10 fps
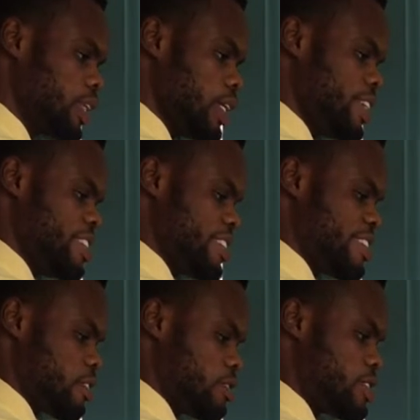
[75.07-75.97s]
this is the
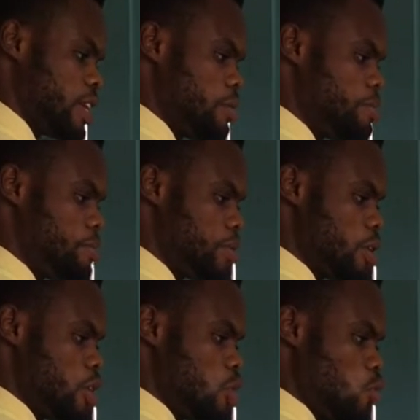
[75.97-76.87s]
second step,
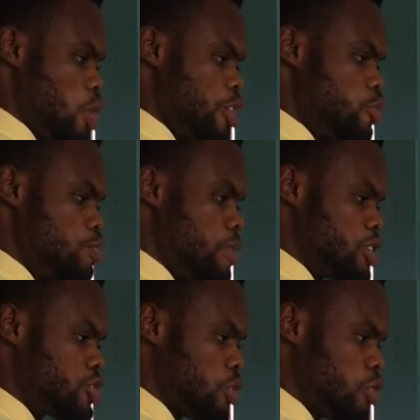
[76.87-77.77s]
where you
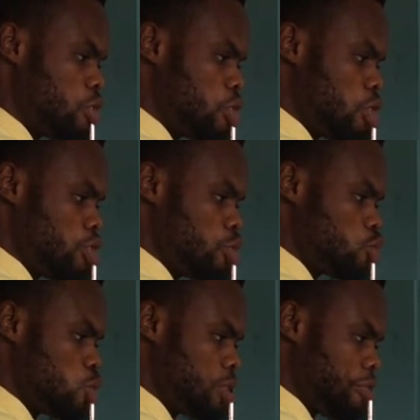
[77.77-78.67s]
measure your
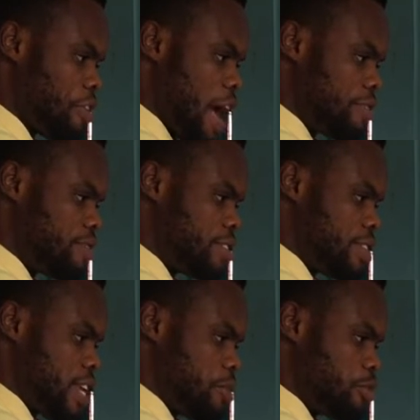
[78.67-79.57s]
25
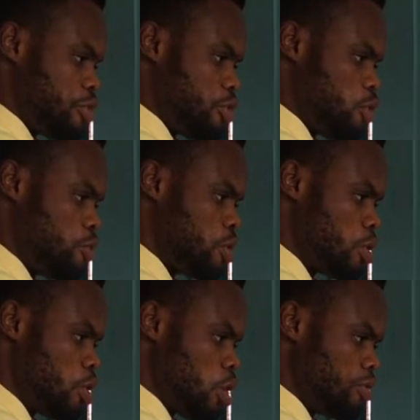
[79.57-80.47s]
cm³
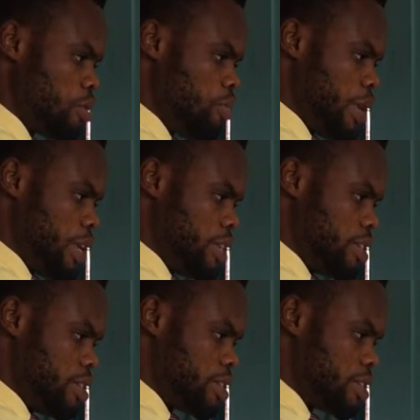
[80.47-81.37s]
of the
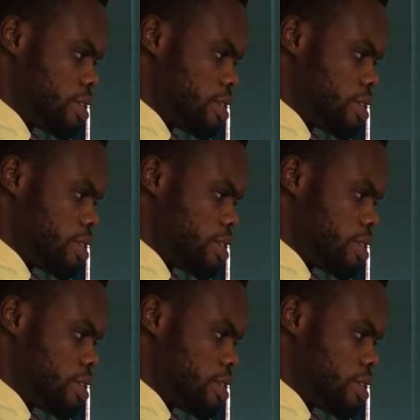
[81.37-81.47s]
base.